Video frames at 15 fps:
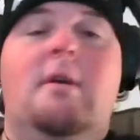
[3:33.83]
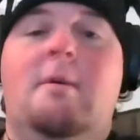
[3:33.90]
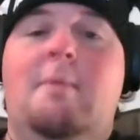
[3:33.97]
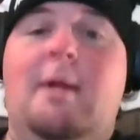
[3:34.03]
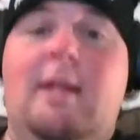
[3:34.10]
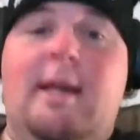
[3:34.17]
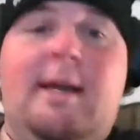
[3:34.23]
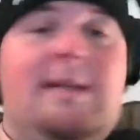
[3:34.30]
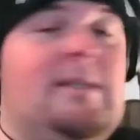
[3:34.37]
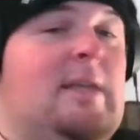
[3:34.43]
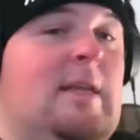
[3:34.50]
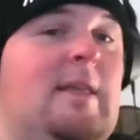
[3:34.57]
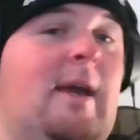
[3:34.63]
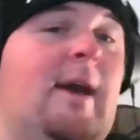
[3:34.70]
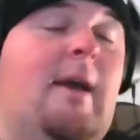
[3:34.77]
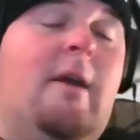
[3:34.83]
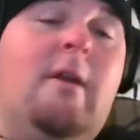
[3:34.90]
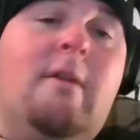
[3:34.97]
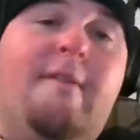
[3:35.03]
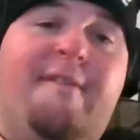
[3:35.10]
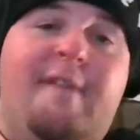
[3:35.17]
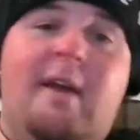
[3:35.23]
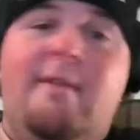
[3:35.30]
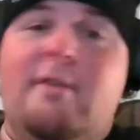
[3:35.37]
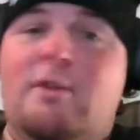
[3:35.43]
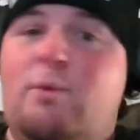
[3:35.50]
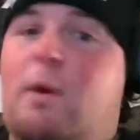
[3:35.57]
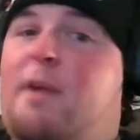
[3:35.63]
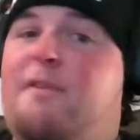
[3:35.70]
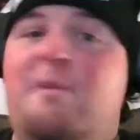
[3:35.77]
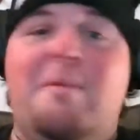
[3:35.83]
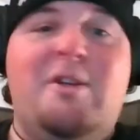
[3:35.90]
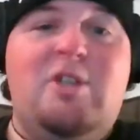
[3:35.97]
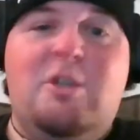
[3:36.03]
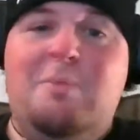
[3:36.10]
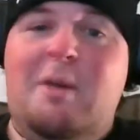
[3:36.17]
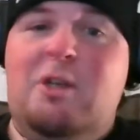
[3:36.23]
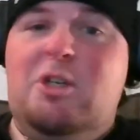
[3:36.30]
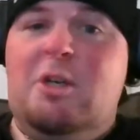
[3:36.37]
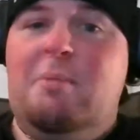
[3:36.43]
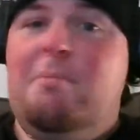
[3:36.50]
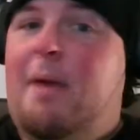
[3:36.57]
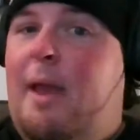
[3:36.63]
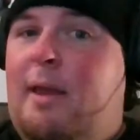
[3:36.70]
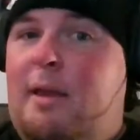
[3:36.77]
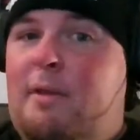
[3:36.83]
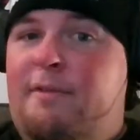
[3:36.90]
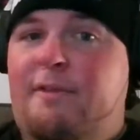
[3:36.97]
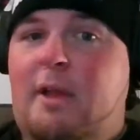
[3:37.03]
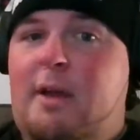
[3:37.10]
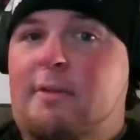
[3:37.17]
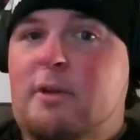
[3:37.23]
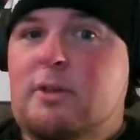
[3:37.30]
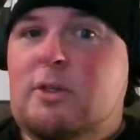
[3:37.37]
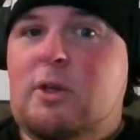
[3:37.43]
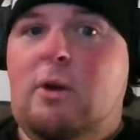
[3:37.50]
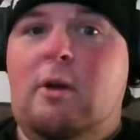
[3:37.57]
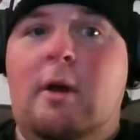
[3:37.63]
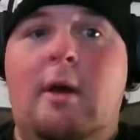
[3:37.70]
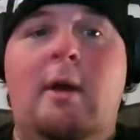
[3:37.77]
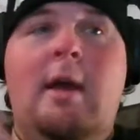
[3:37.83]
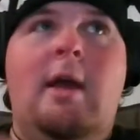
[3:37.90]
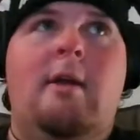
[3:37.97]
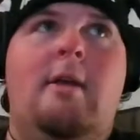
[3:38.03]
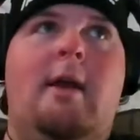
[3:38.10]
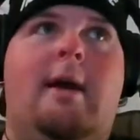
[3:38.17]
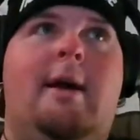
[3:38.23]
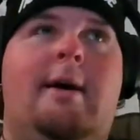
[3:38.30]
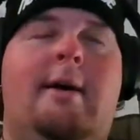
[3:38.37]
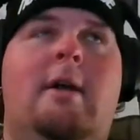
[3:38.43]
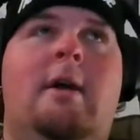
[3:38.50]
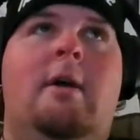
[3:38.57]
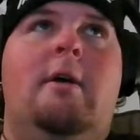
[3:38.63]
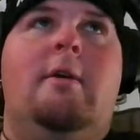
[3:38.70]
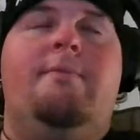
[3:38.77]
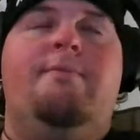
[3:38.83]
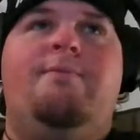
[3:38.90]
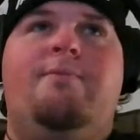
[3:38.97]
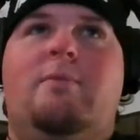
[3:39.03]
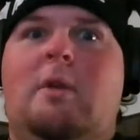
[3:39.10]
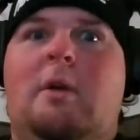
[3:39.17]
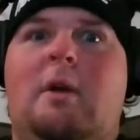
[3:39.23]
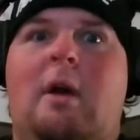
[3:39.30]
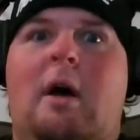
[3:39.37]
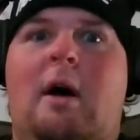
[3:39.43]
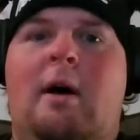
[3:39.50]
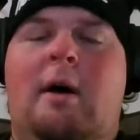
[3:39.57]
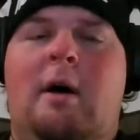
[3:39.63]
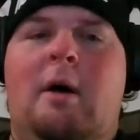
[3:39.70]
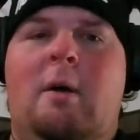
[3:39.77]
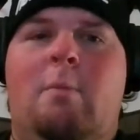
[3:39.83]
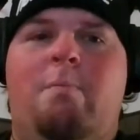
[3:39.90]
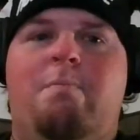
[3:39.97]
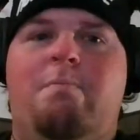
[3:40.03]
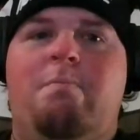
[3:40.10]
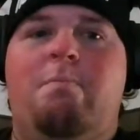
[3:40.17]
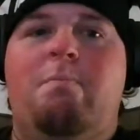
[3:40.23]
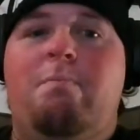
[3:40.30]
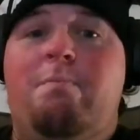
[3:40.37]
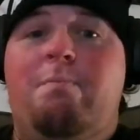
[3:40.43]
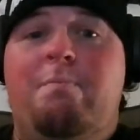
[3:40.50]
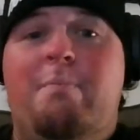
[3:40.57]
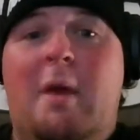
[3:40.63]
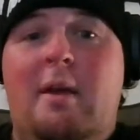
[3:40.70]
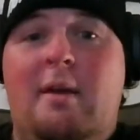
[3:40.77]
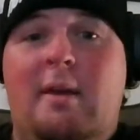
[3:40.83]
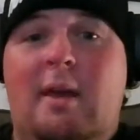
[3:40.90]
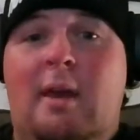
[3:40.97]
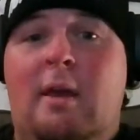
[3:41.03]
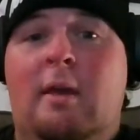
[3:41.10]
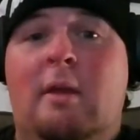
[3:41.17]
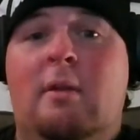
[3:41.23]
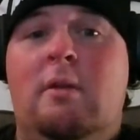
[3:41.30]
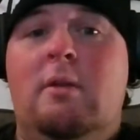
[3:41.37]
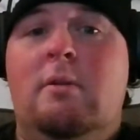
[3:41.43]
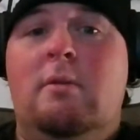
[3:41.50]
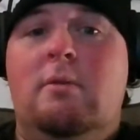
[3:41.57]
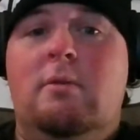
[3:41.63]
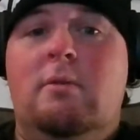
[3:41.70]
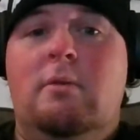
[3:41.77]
Well, like I said, they got other flavors. One of them I just mentioned, bacon flavored soda. They got uh, baking.